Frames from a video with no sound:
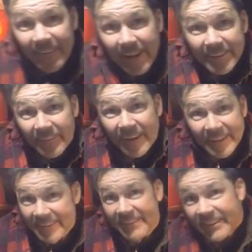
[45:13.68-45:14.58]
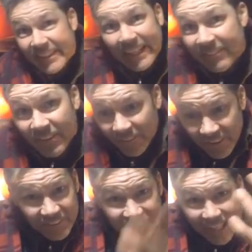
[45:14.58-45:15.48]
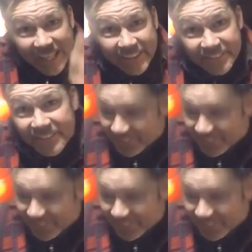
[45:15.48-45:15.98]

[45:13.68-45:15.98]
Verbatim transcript: all I know how to do is labor and work with my hands.